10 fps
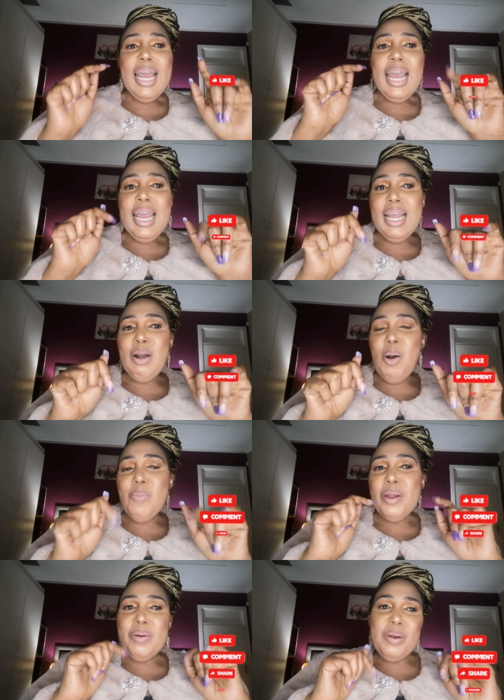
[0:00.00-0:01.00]
uh,
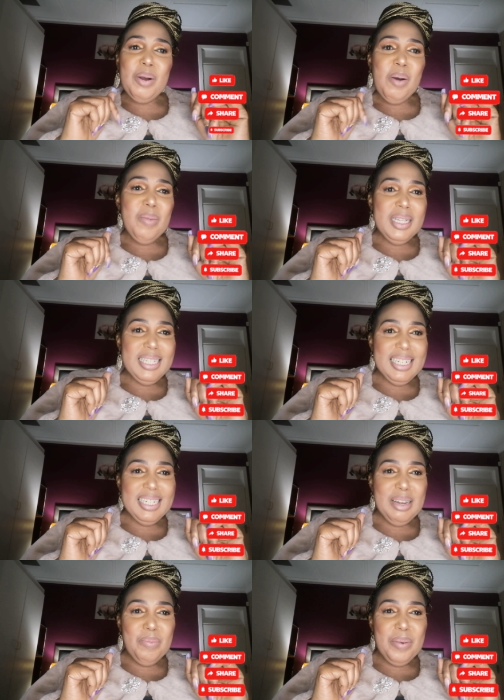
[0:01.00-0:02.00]
comment on the comment
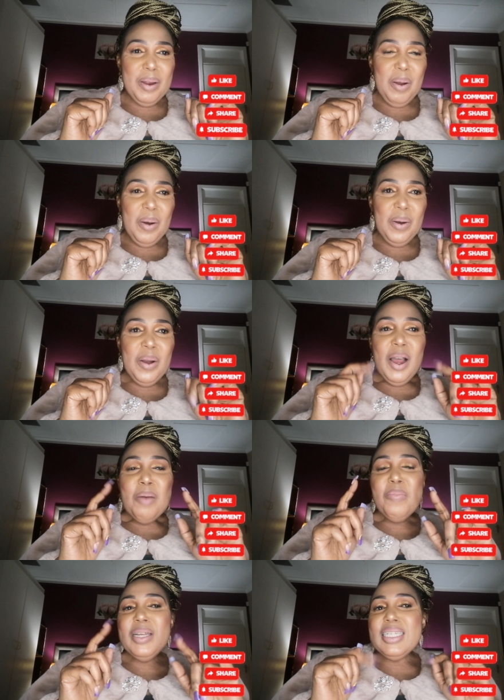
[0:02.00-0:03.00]
section below
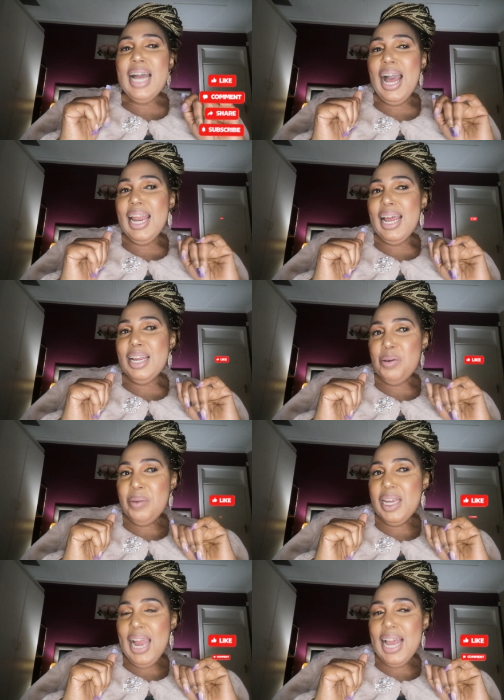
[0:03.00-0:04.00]
please highlight
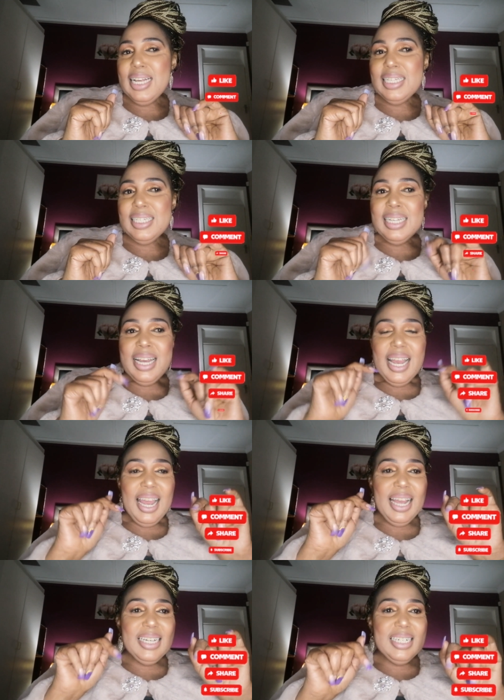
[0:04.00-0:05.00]
me guys
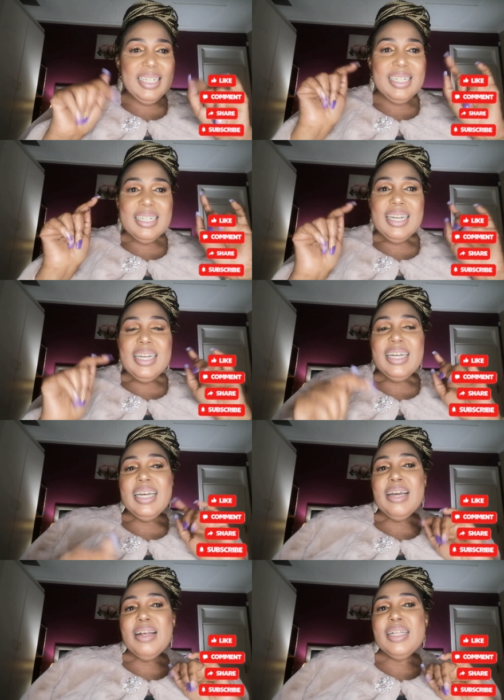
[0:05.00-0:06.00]
and
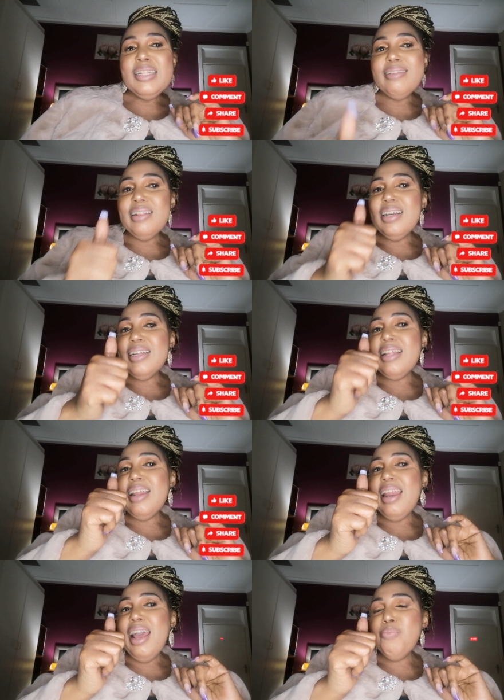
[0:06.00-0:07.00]
click
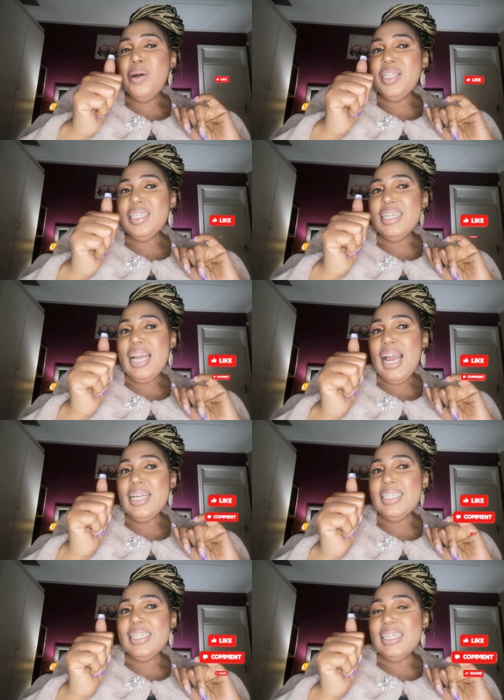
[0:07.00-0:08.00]
that like button
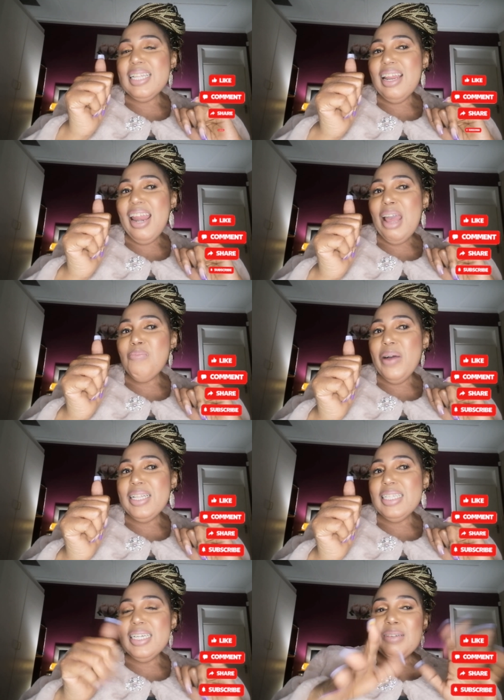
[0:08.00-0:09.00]
guys click that like
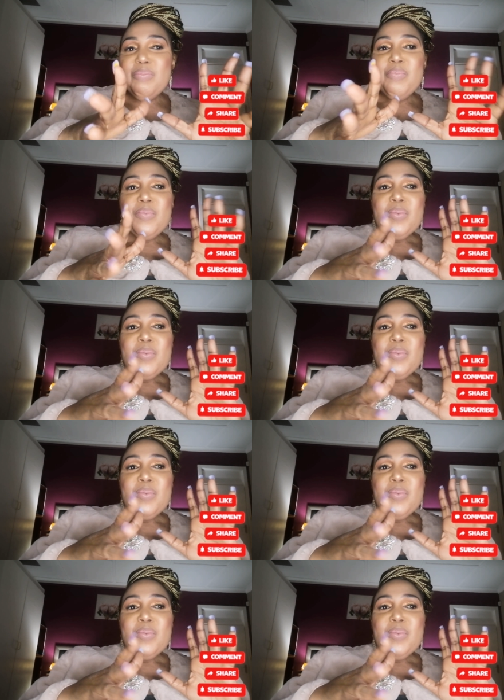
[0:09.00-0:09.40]
button